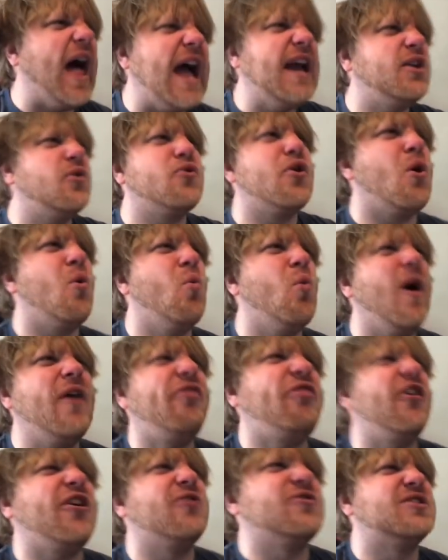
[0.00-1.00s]
I don't know
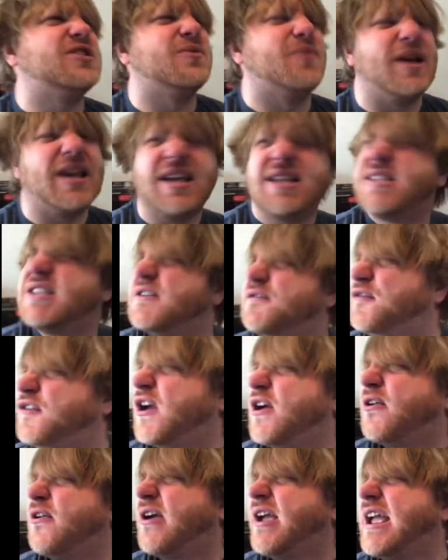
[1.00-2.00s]
what they're doing. It's
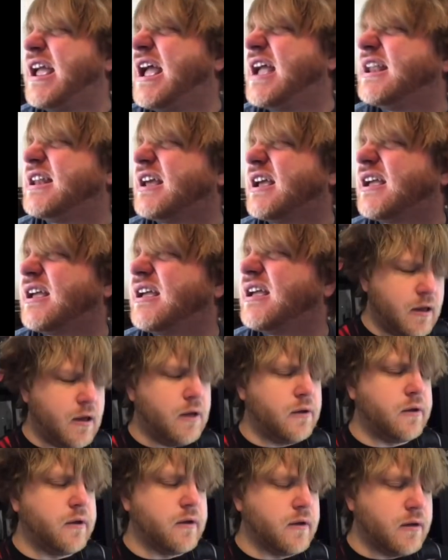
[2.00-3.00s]
infuriating.
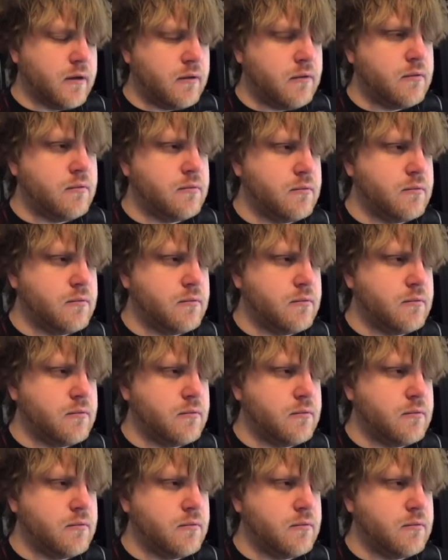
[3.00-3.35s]
Okay.